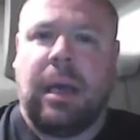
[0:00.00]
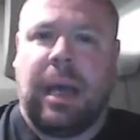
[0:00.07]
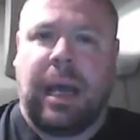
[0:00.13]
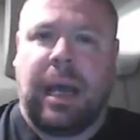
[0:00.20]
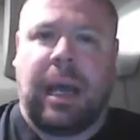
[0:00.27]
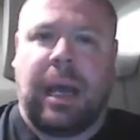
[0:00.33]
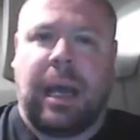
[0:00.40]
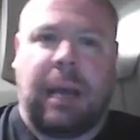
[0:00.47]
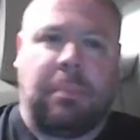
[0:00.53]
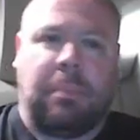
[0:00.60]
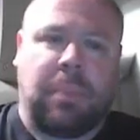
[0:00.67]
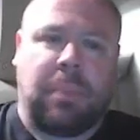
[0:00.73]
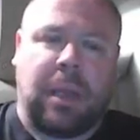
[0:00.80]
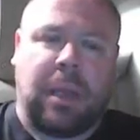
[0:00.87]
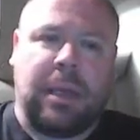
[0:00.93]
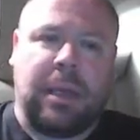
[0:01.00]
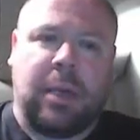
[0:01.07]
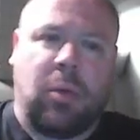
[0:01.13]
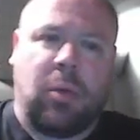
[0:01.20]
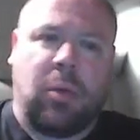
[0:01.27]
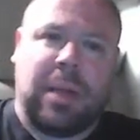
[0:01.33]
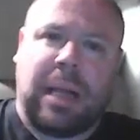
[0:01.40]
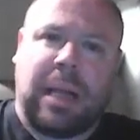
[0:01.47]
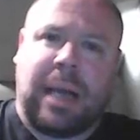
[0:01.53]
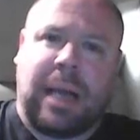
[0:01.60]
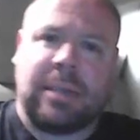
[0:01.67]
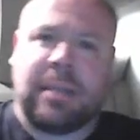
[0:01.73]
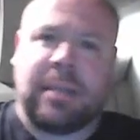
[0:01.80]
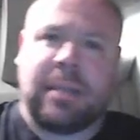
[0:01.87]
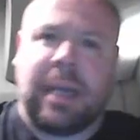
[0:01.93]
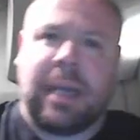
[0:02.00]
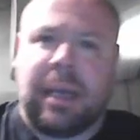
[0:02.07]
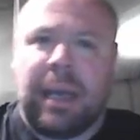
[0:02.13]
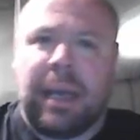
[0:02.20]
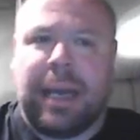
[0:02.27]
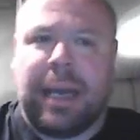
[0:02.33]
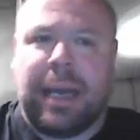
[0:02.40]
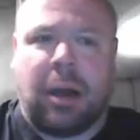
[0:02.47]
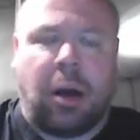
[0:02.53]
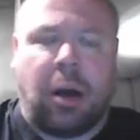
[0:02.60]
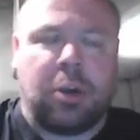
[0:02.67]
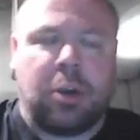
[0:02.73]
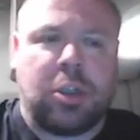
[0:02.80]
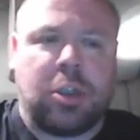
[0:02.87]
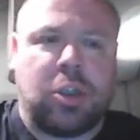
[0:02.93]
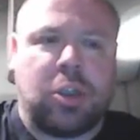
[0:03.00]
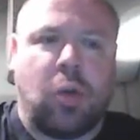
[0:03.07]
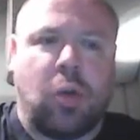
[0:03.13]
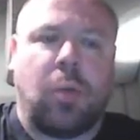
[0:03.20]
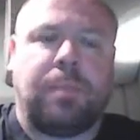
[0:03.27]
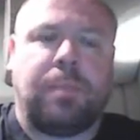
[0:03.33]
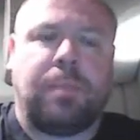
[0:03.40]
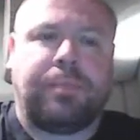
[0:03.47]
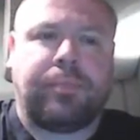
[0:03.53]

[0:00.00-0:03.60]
you know, in the last 8 hours or so.